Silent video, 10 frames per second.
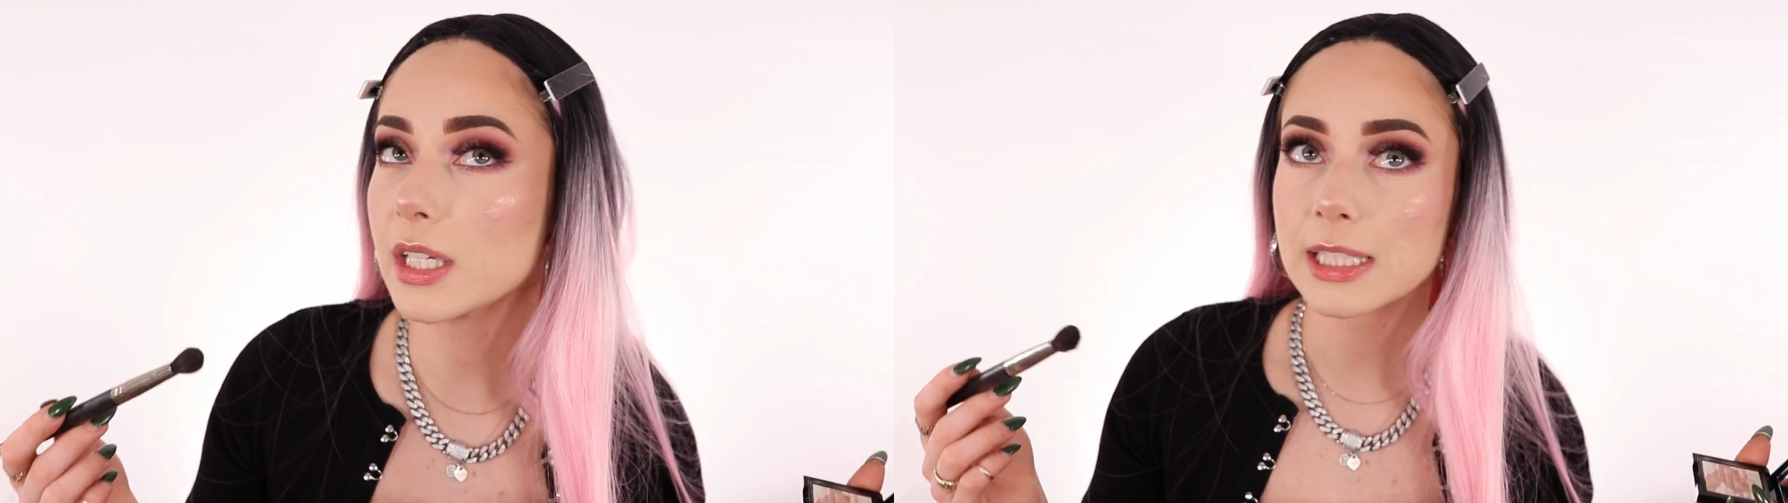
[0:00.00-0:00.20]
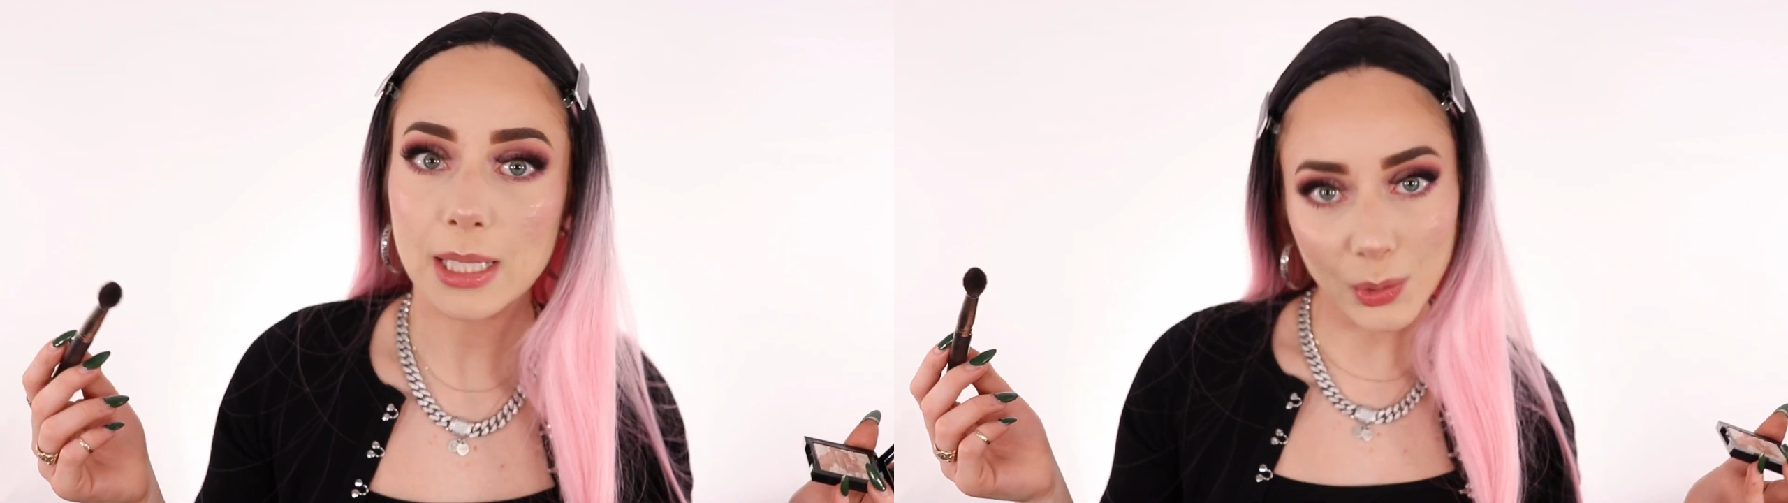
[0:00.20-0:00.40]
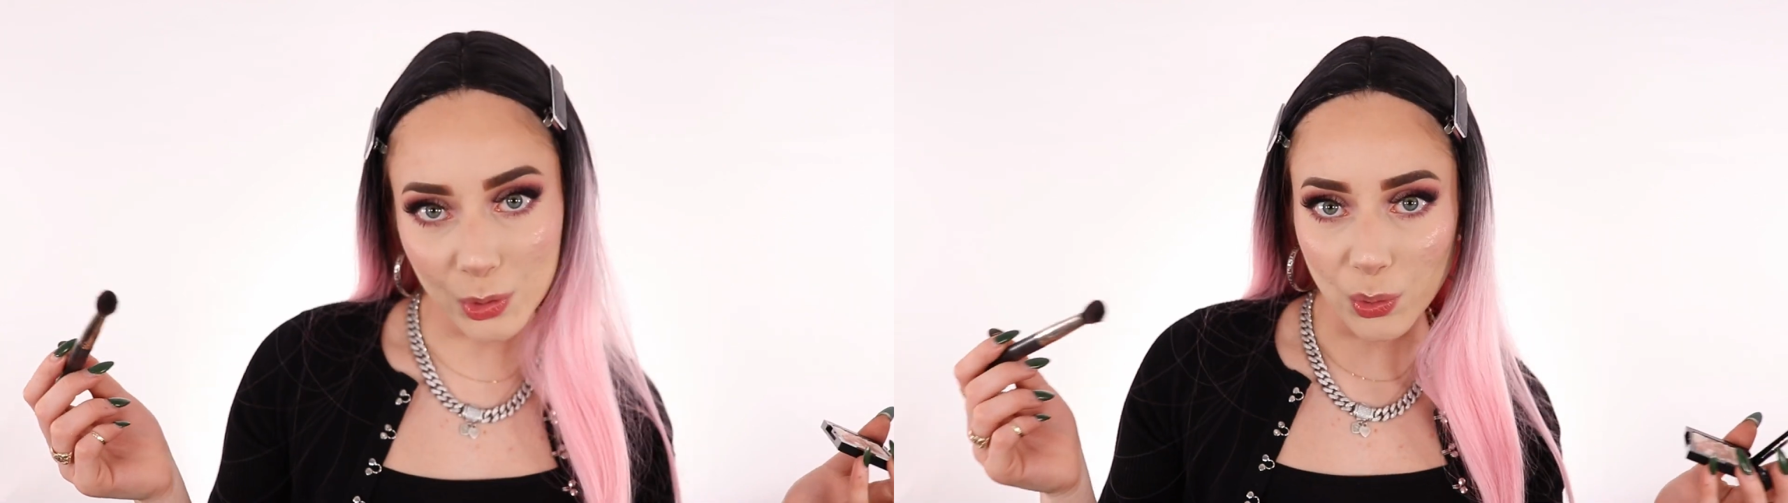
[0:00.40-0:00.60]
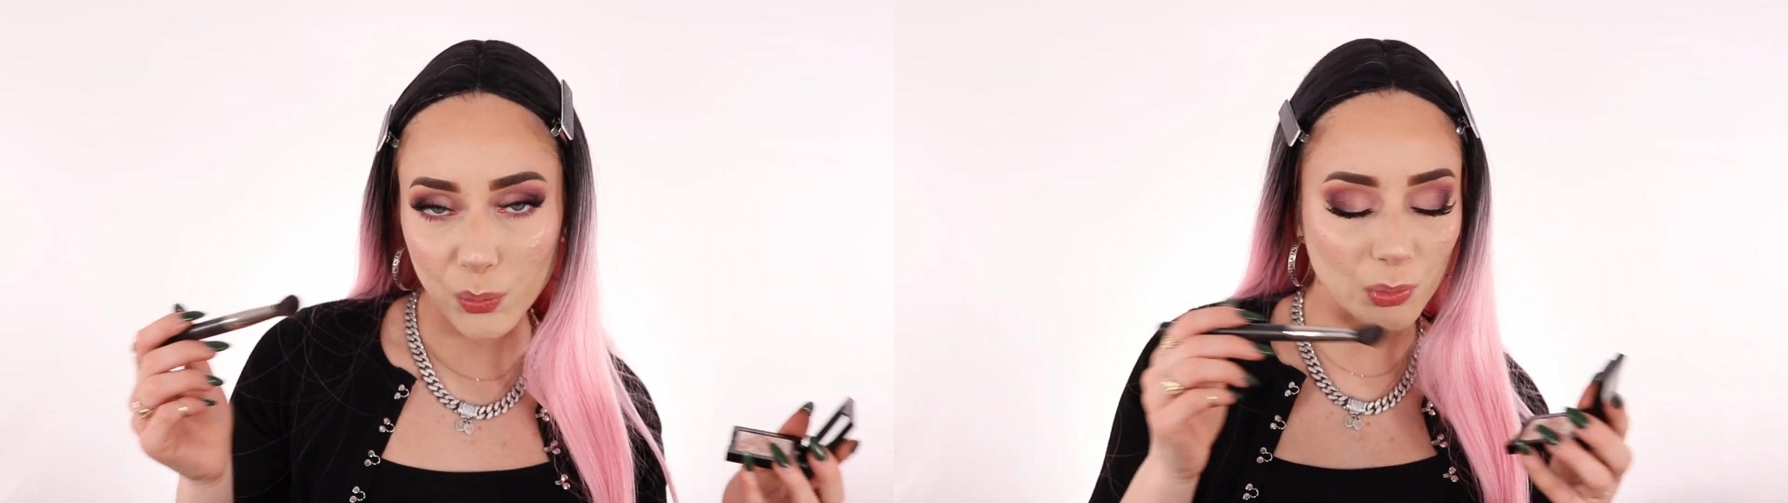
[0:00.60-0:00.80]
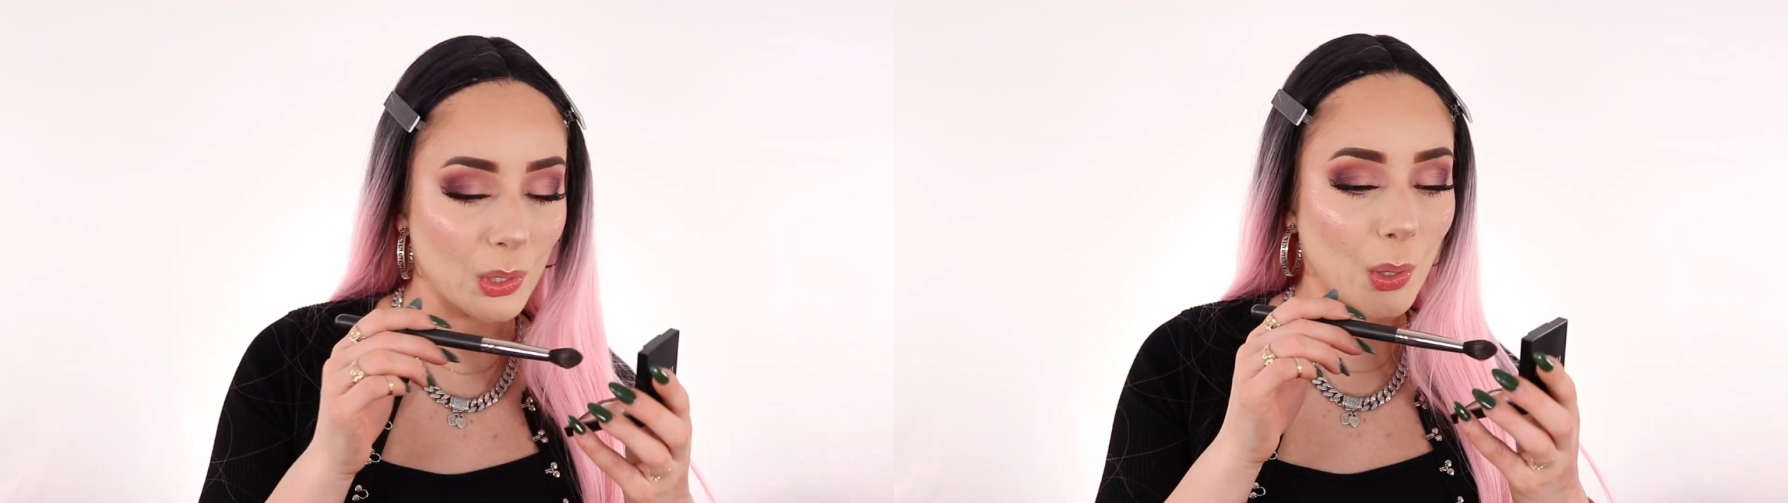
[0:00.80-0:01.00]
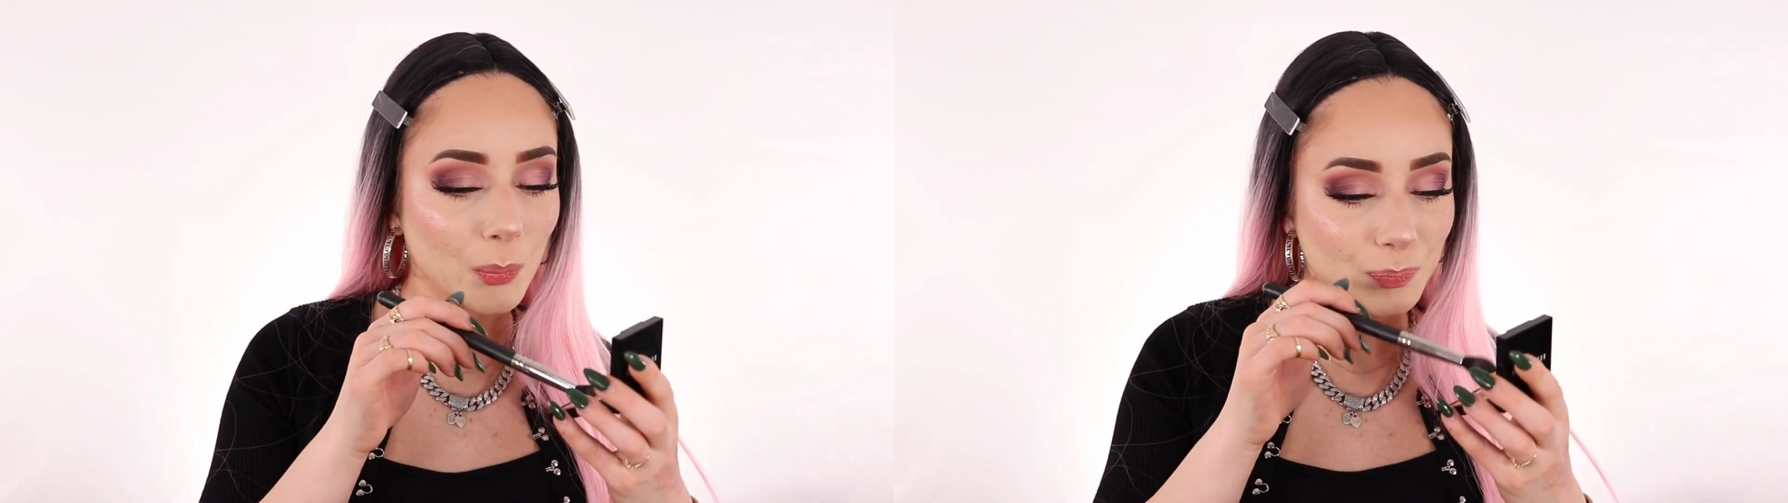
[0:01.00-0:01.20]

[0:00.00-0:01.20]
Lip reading: It's still cute, you know.